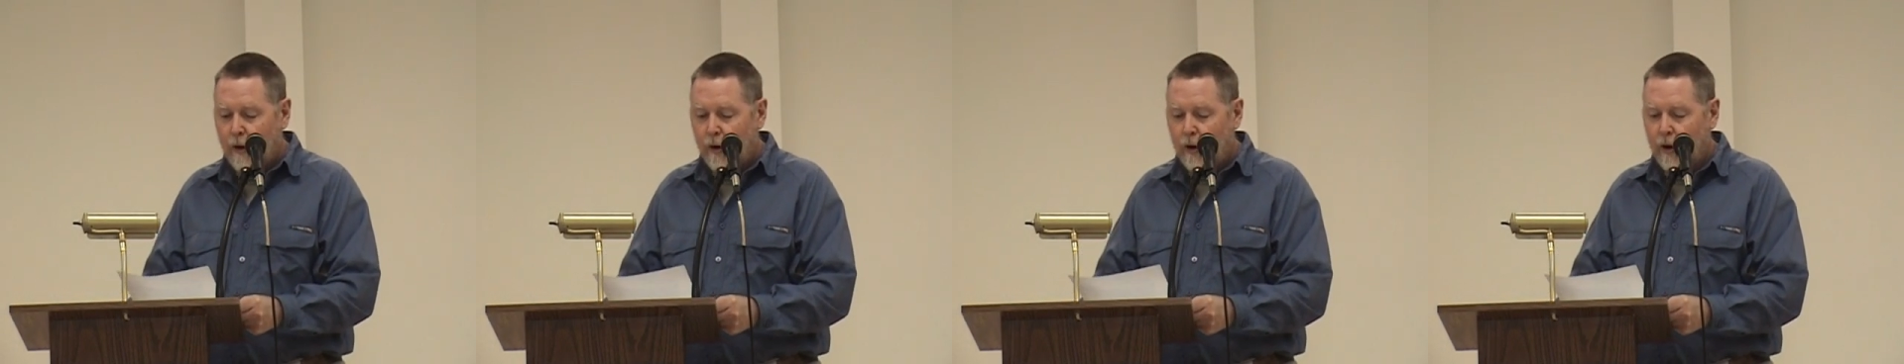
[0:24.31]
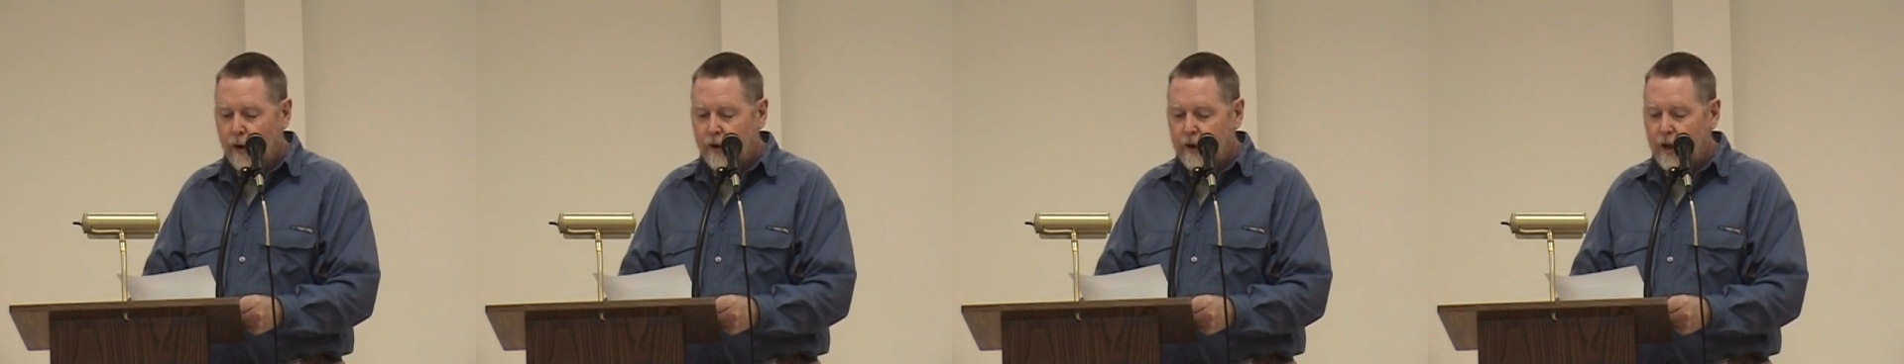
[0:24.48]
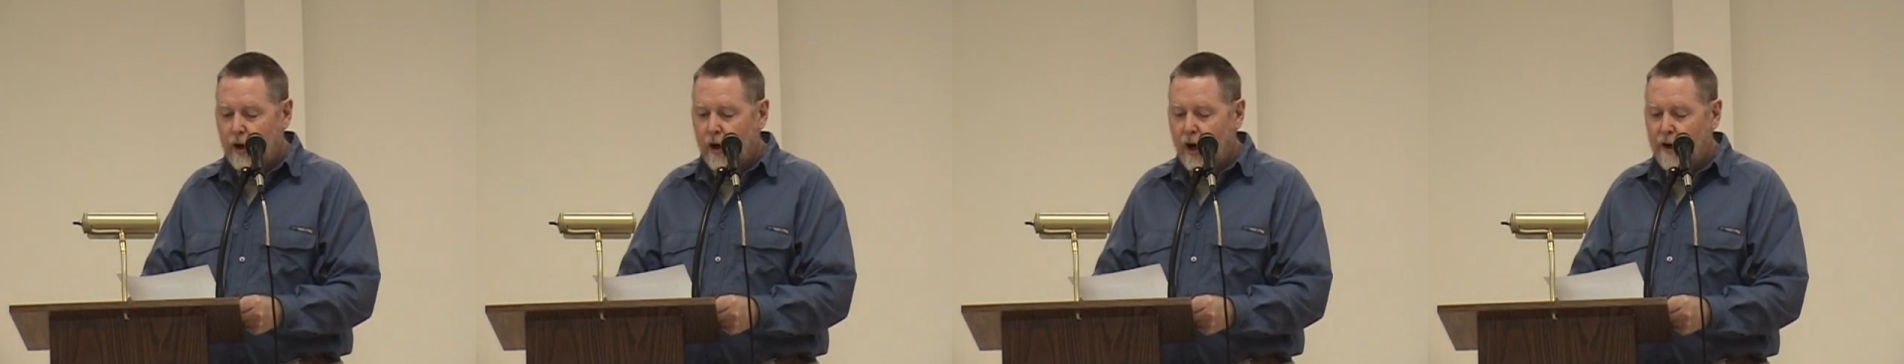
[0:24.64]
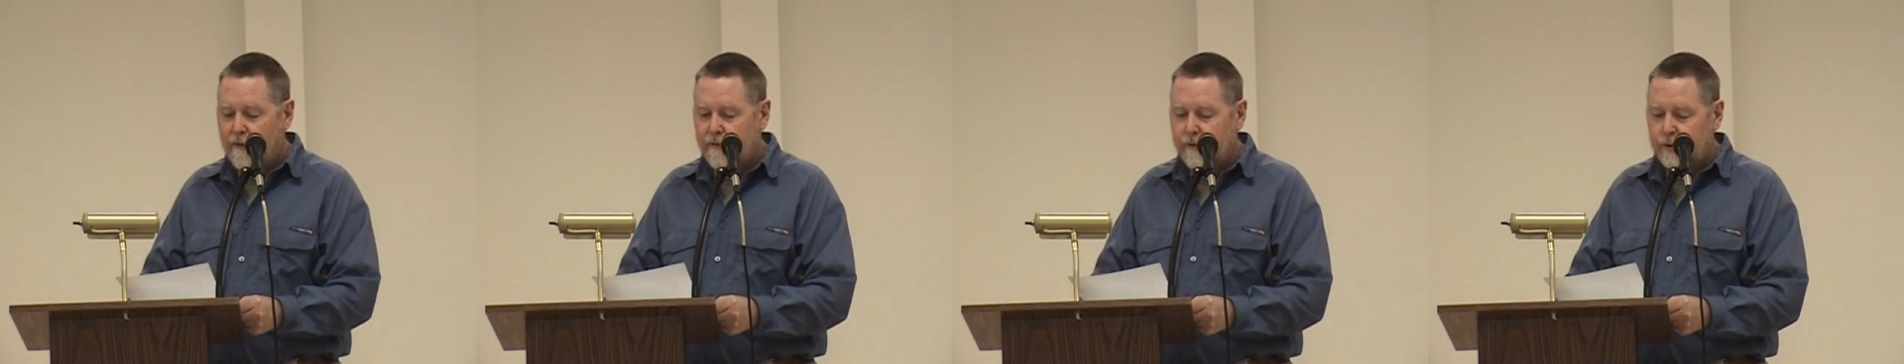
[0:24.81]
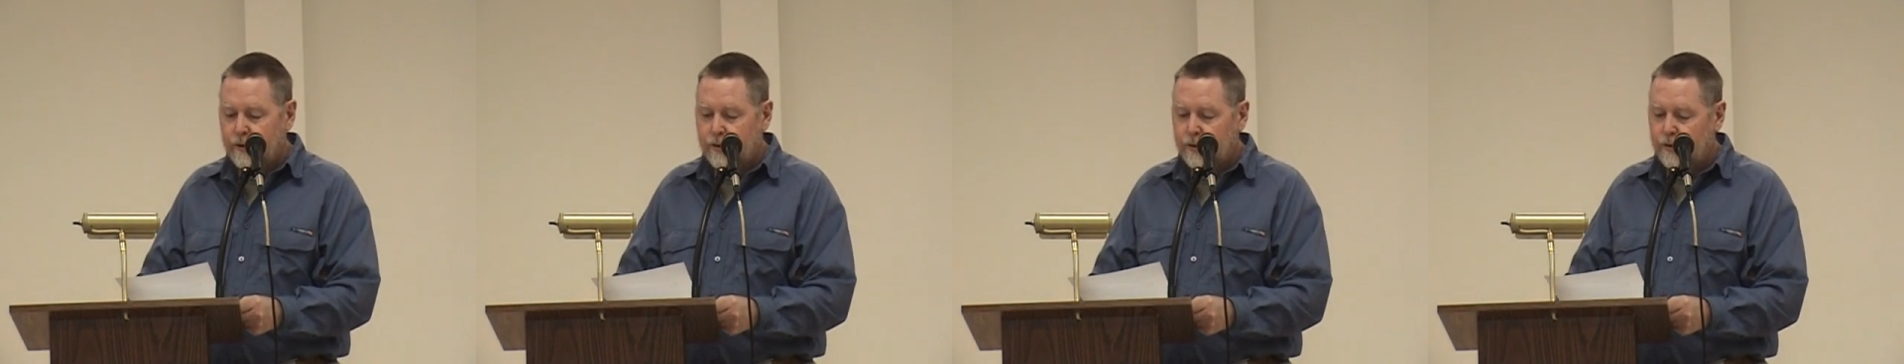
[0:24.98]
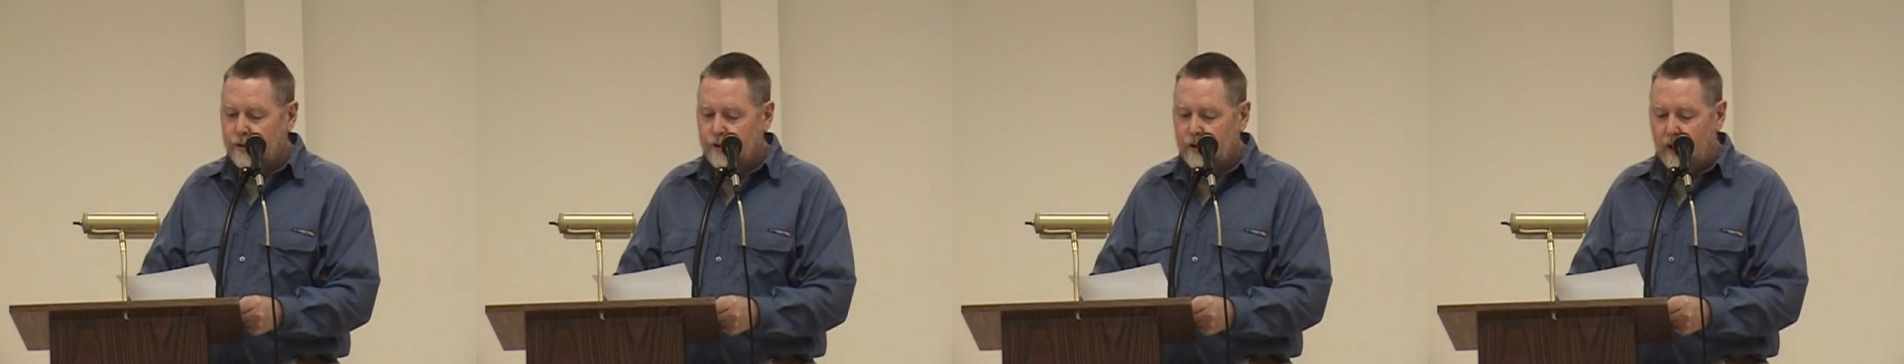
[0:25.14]
are the
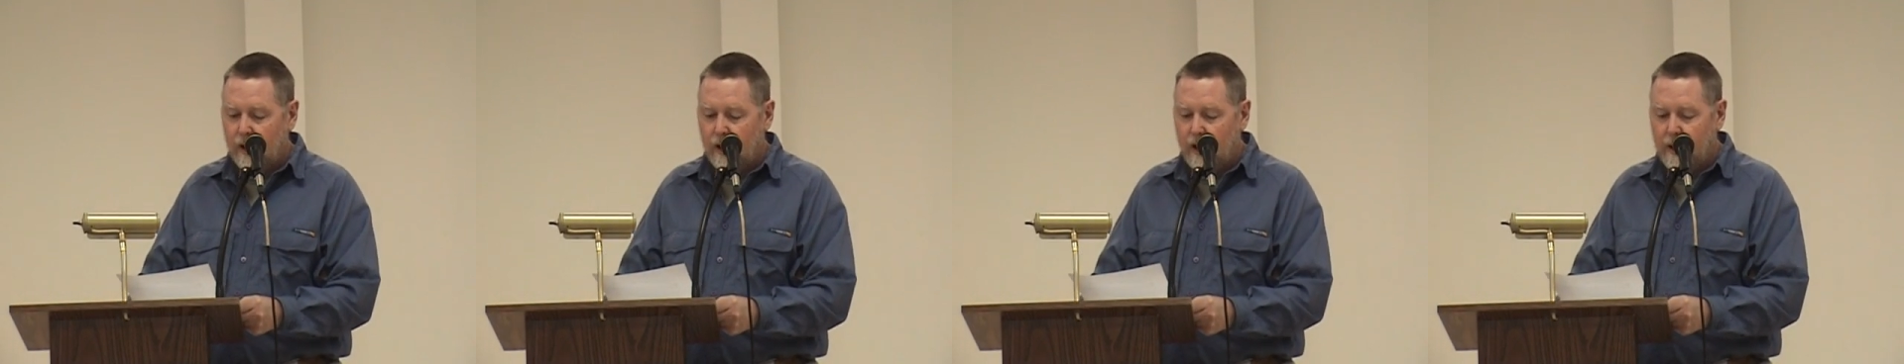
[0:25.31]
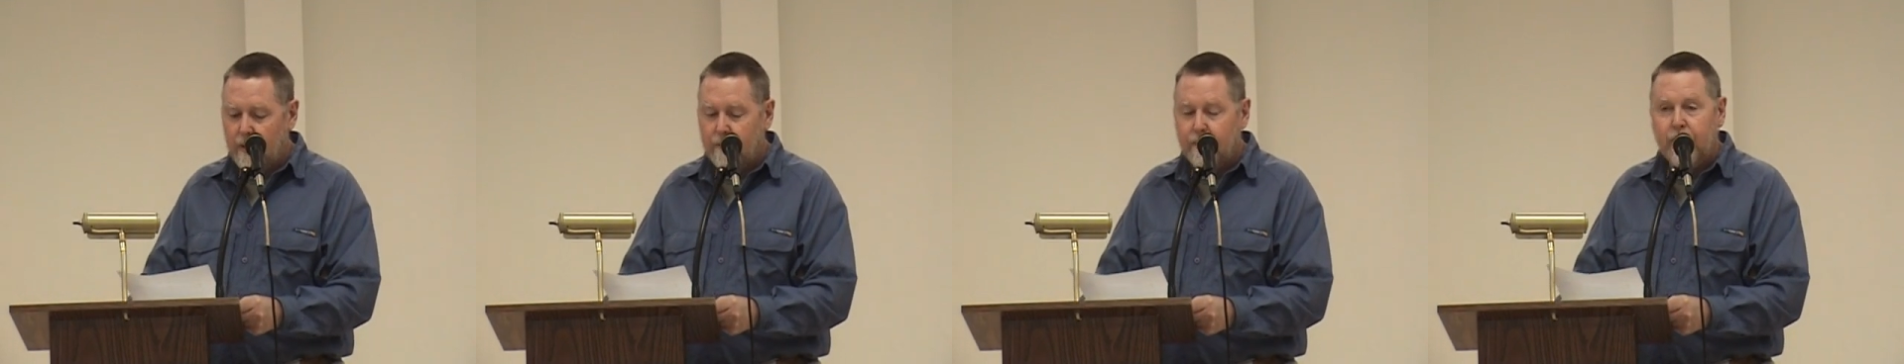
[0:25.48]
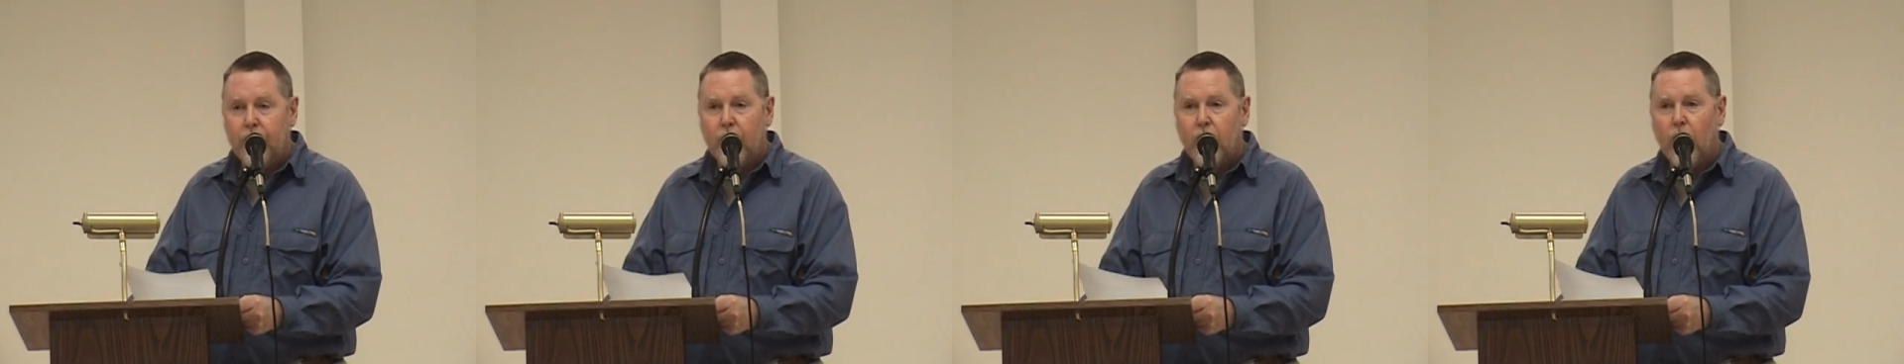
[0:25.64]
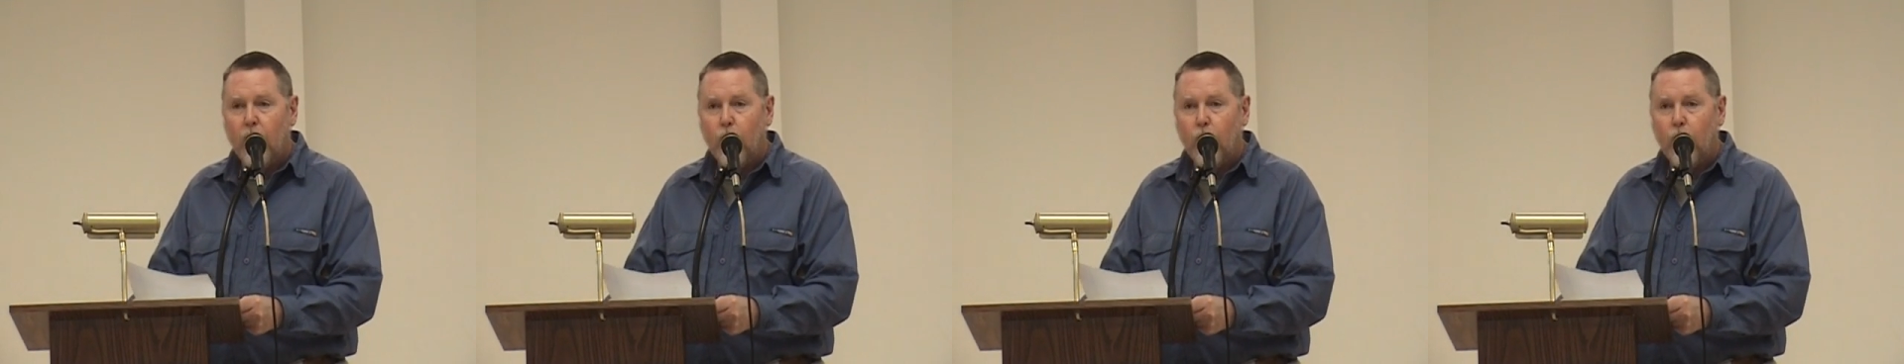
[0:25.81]
Officers Club,